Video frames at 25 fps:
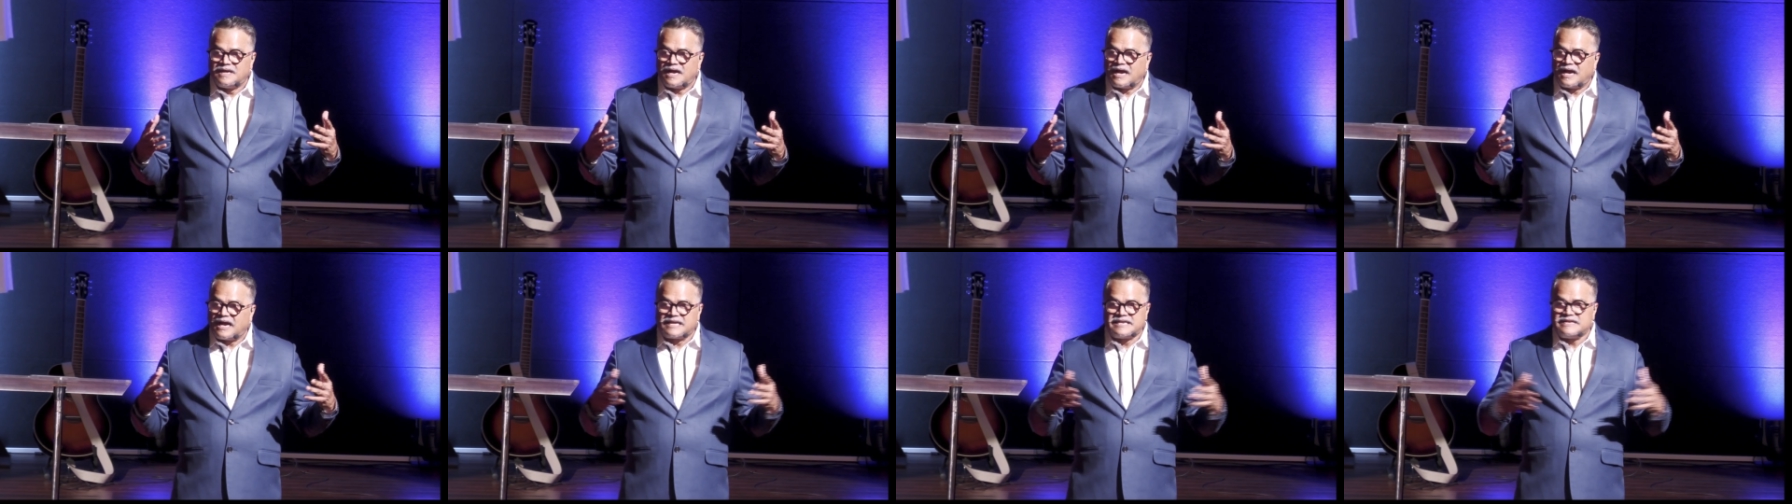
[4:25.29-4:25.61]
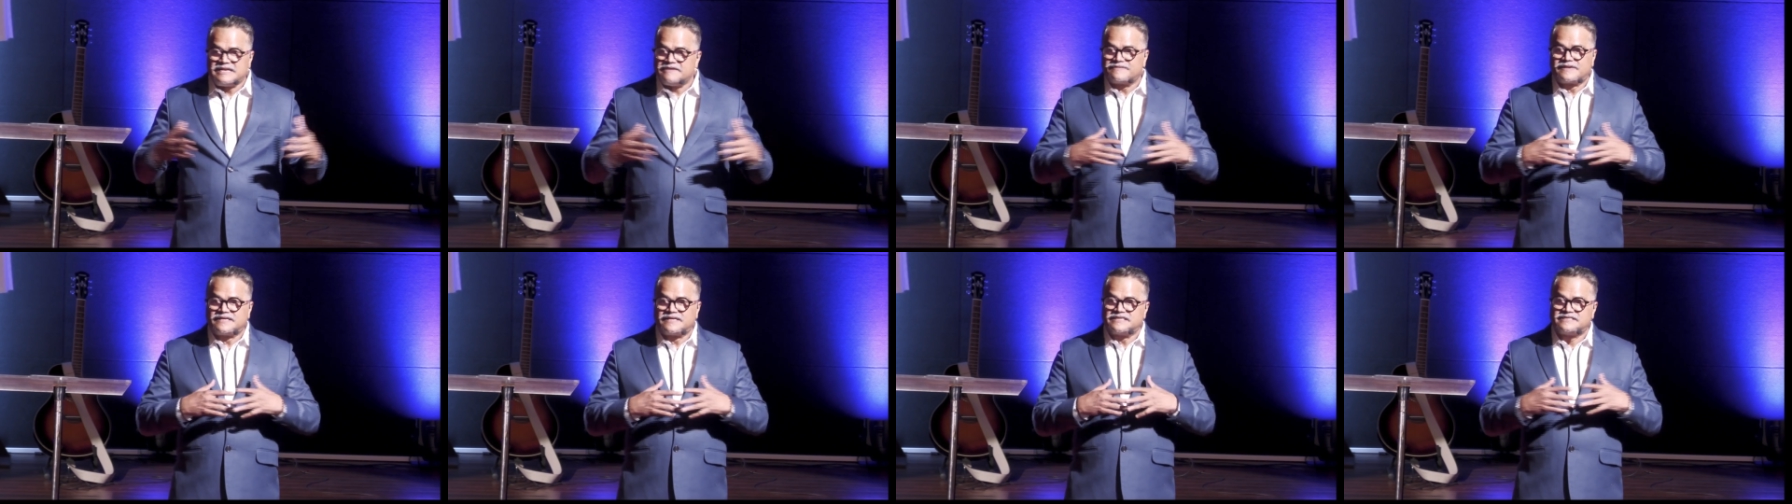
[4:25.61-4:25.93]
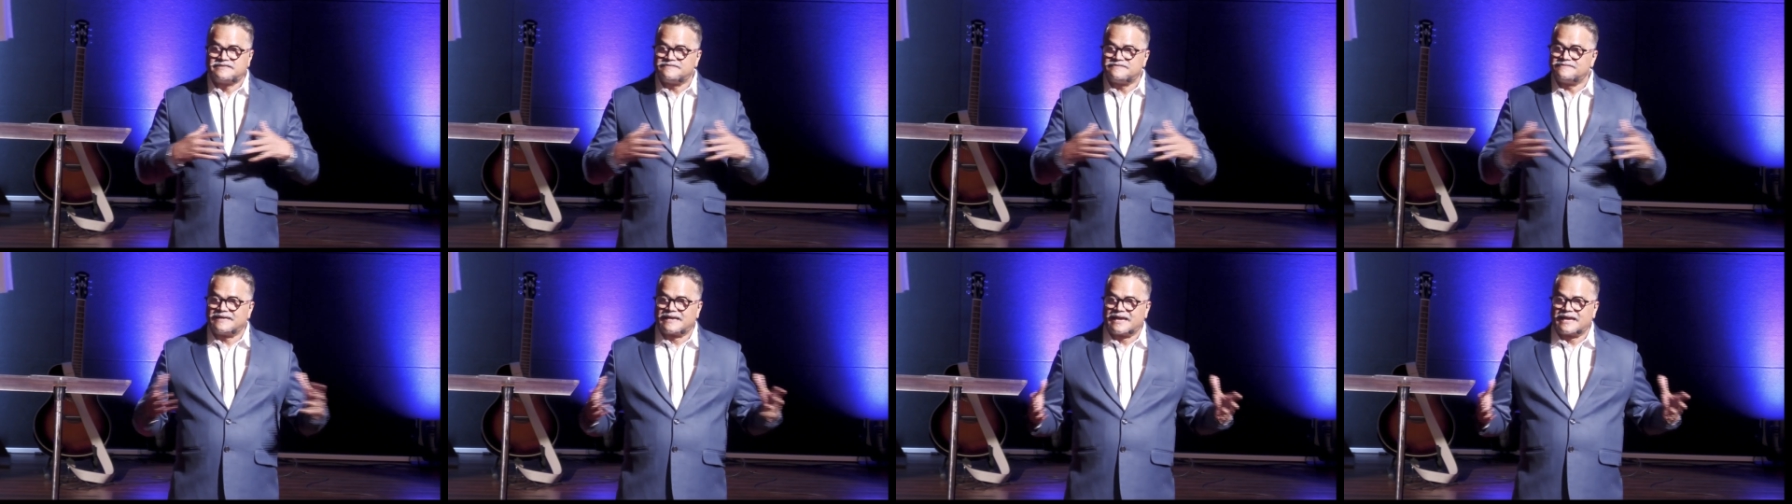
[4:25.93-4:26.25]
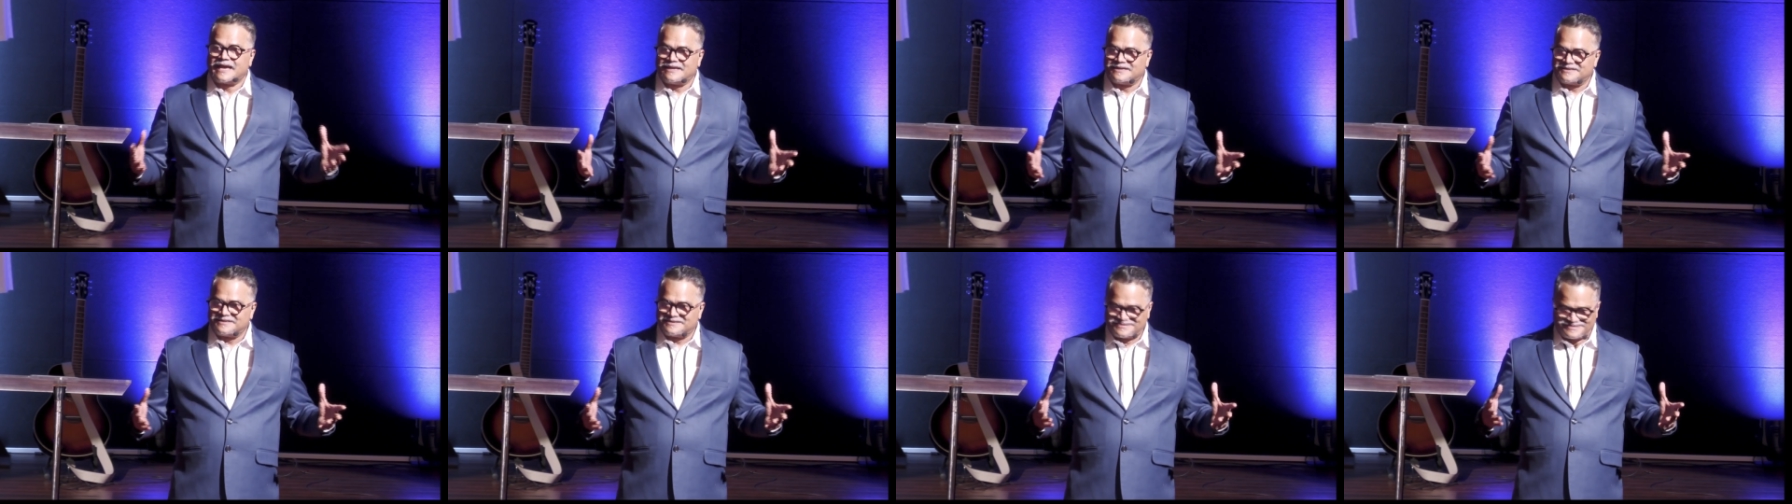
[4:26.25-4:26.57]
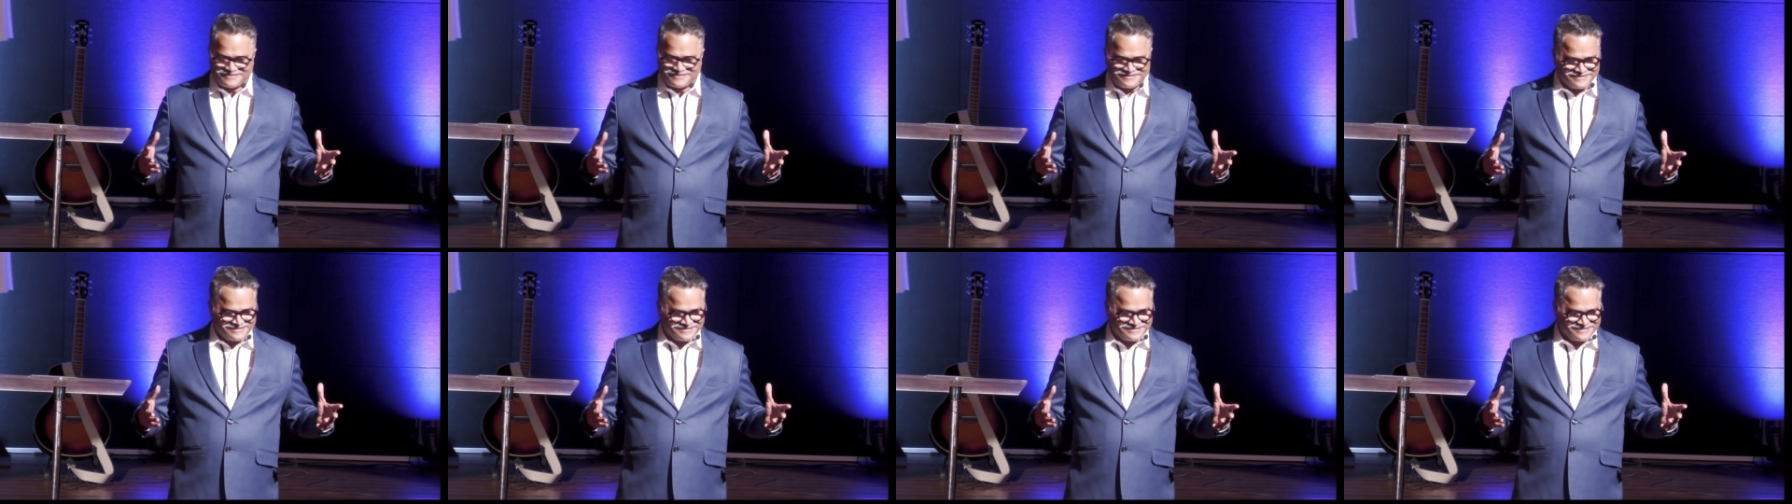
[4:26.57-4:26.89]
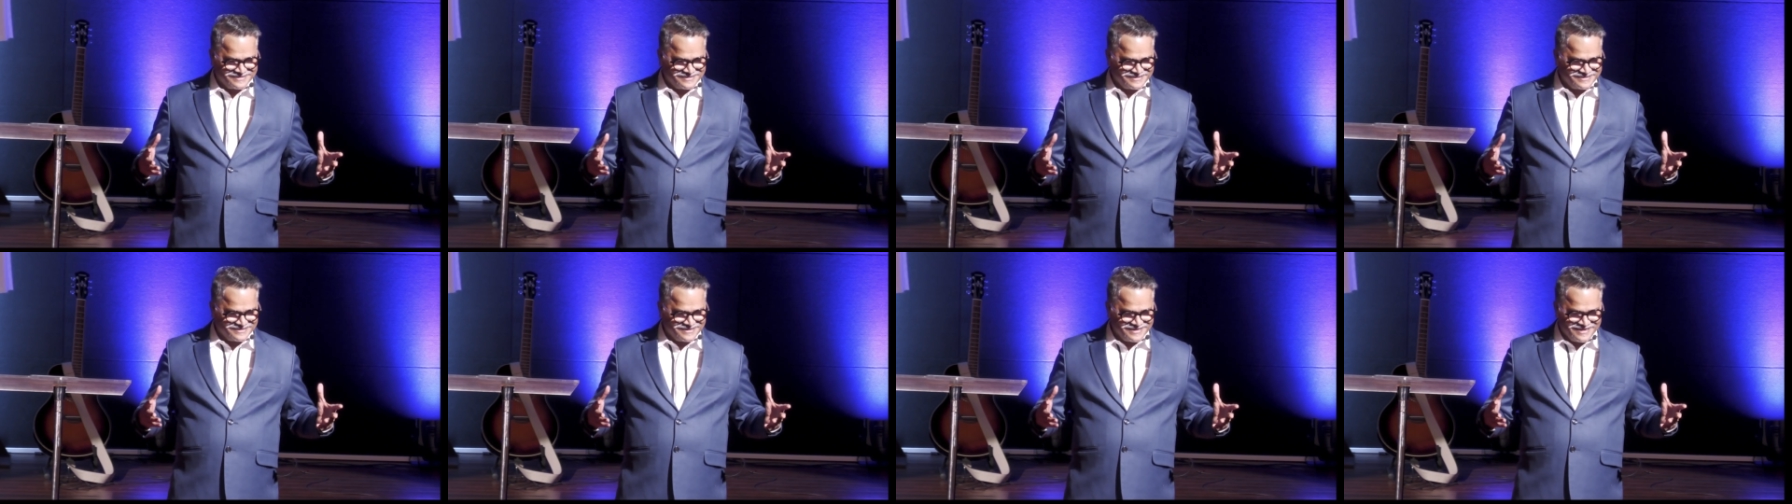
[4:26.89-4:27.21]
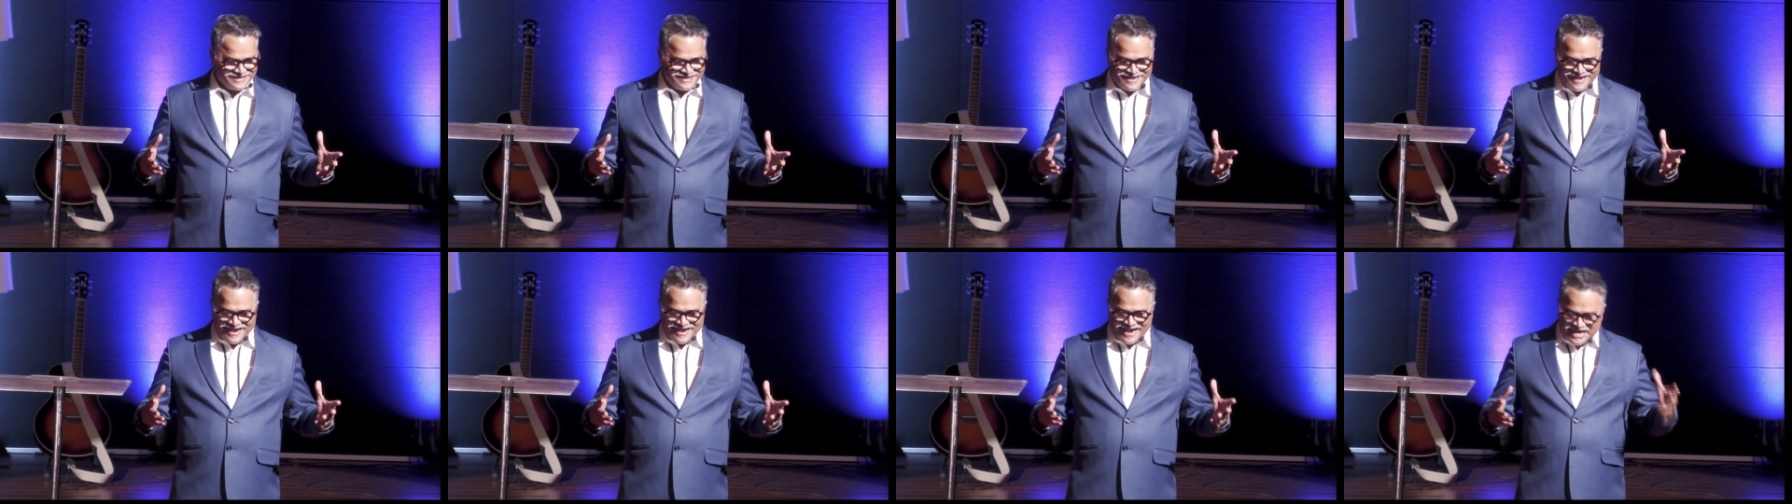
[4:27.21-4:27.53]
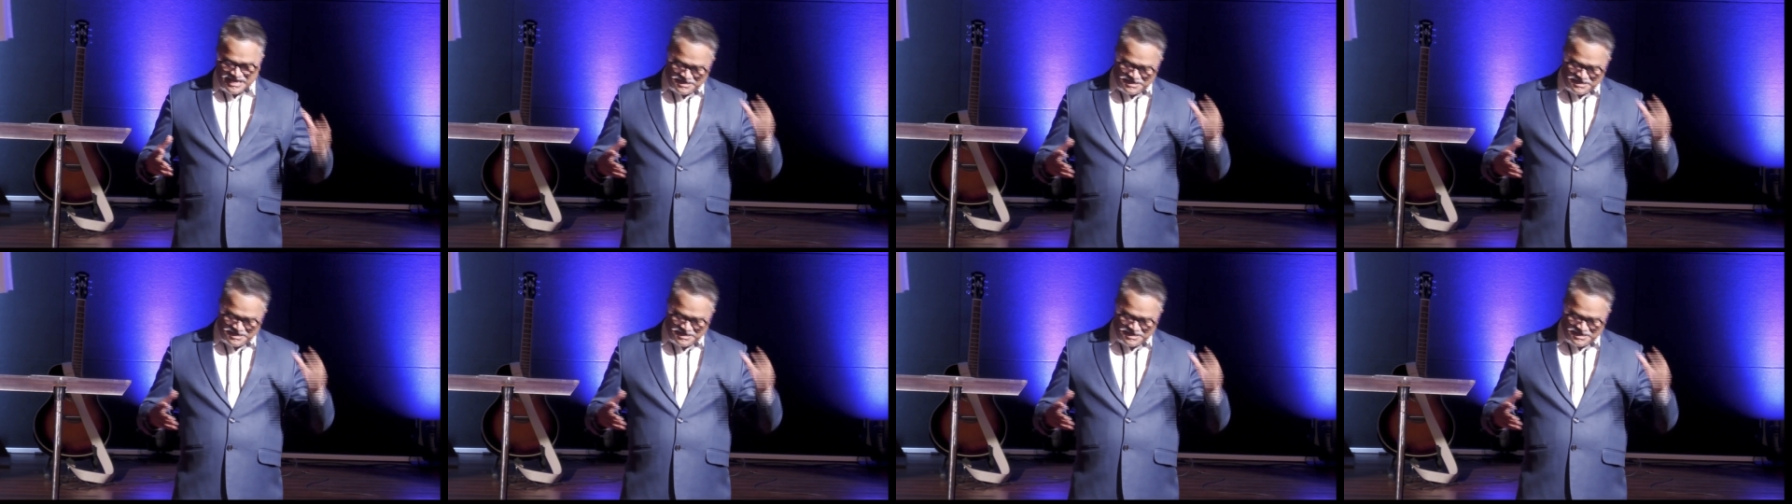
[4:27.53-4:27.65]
I never achieved again. I